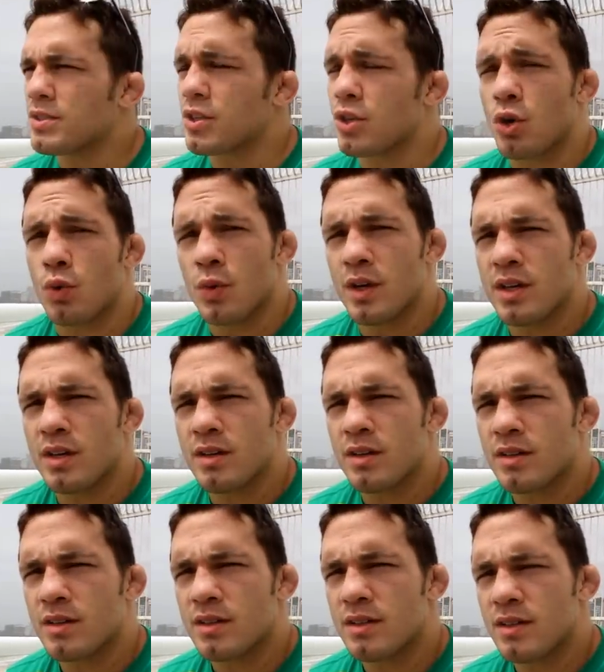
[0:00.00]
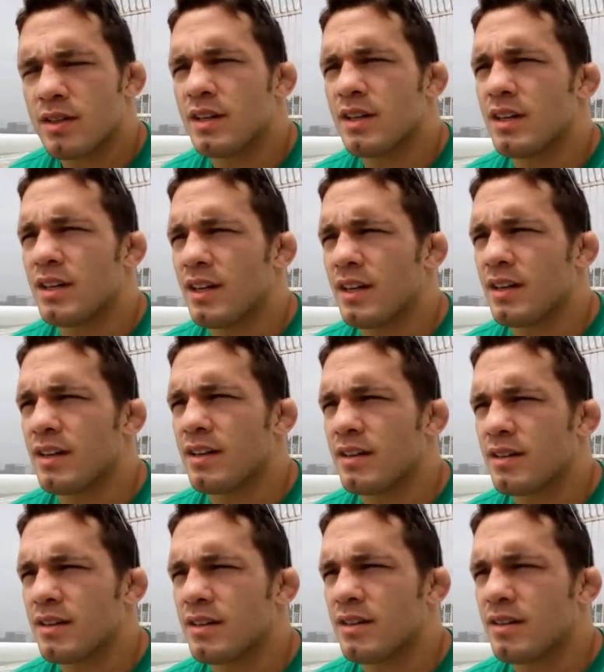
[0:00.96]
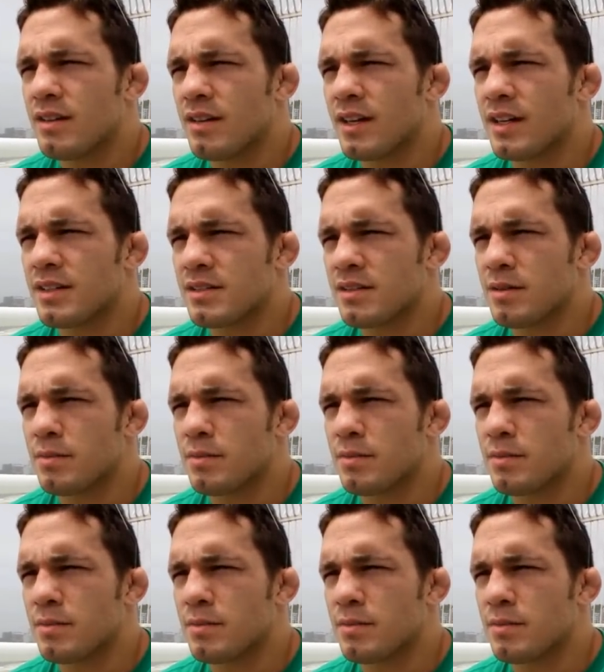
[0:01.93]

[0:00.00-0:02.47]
in Korea in against an